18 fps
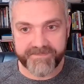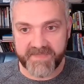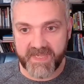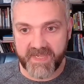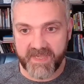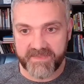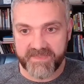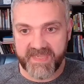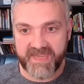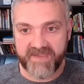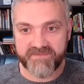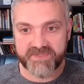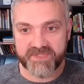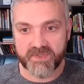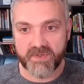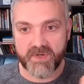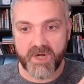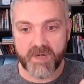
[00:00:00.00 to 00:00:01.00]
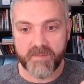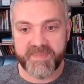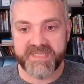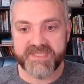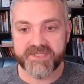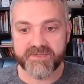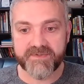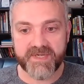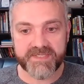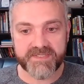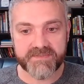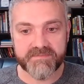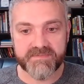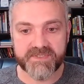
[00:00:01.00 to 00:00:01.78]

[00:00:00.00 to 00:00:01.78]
they have zero carb pizza crust.